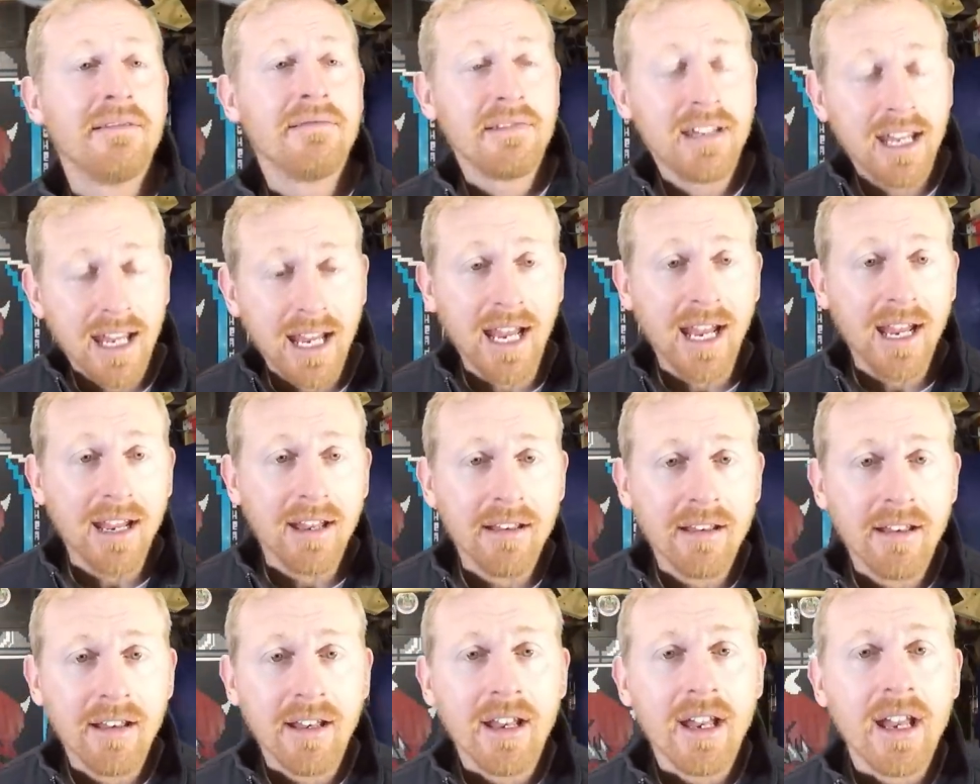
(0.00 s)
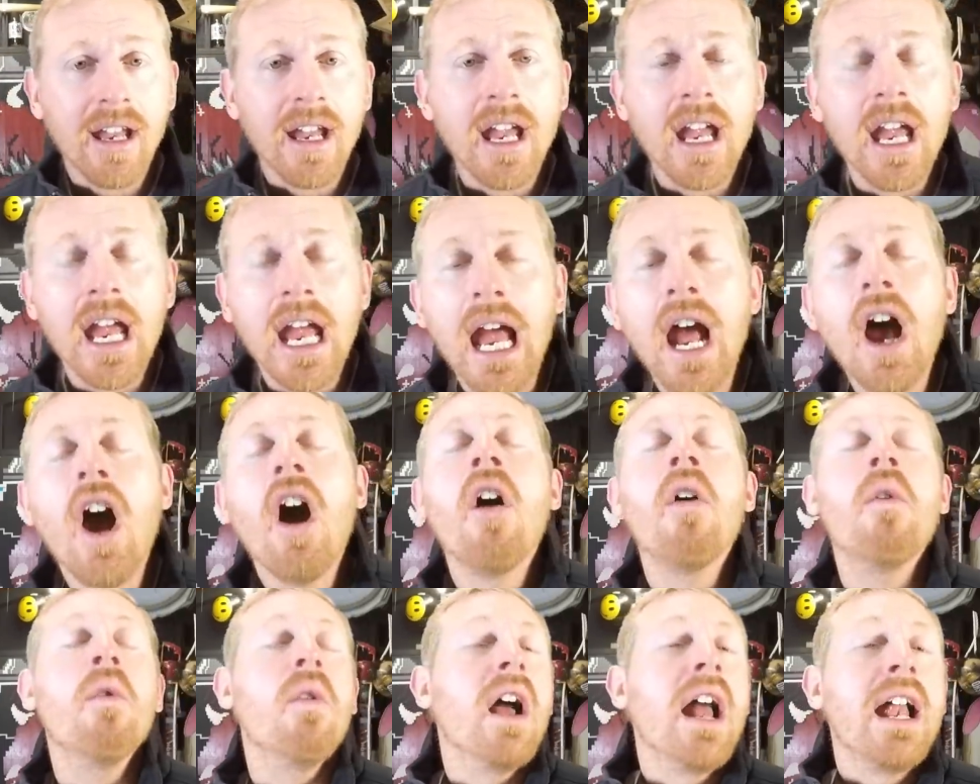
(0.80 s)
Yeah.
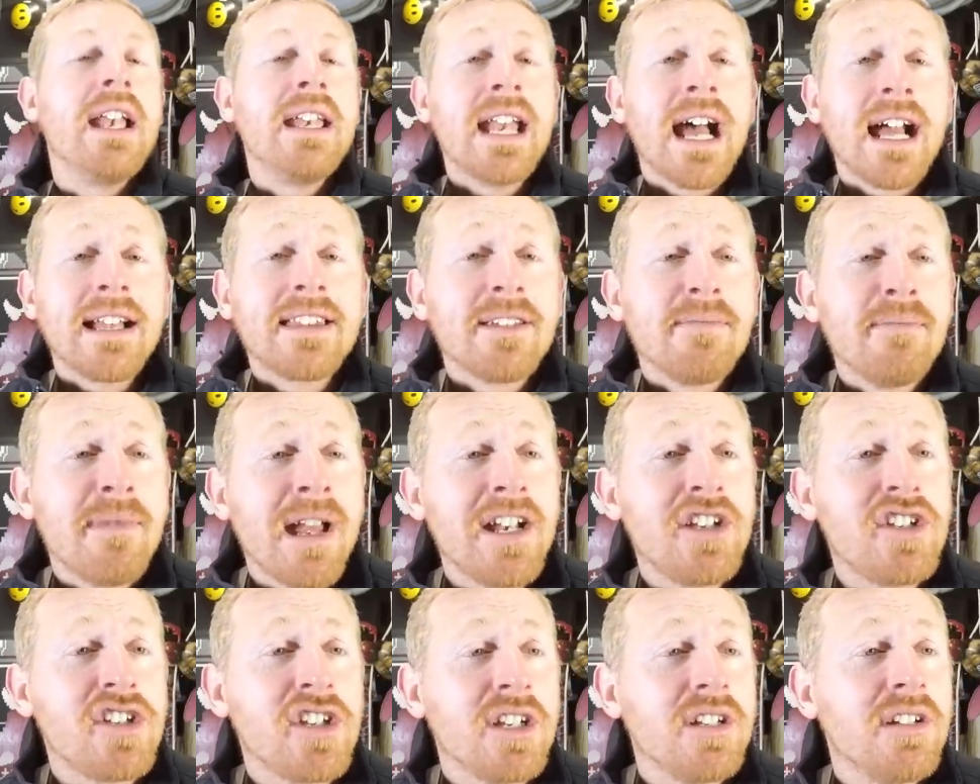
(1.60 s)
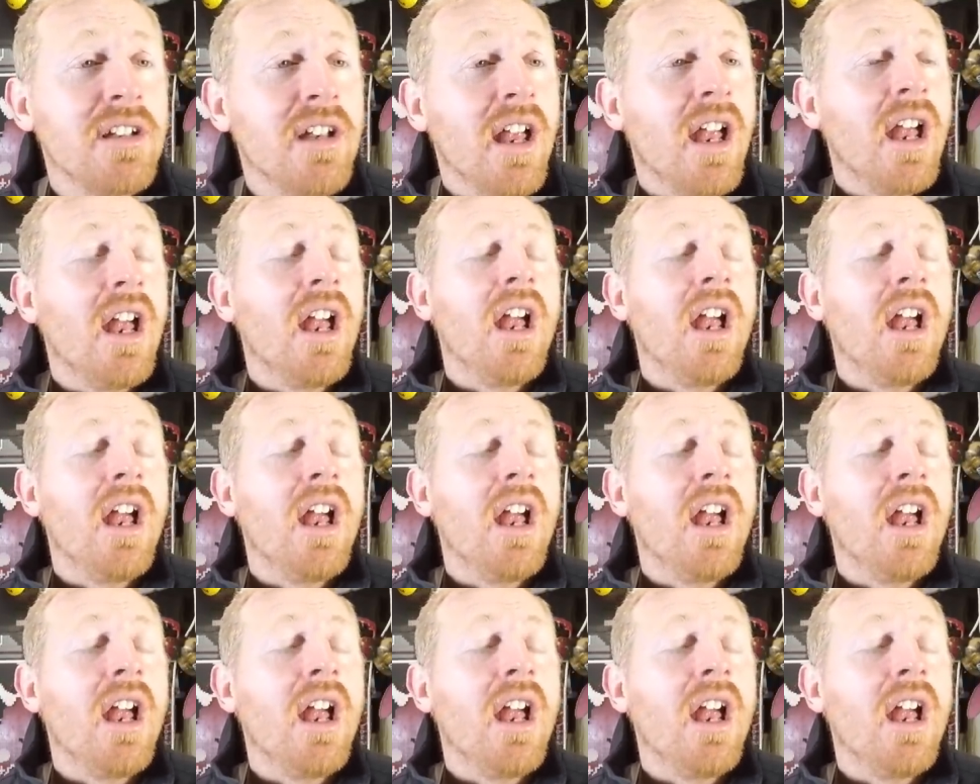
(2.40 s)
Oh, and not to mention,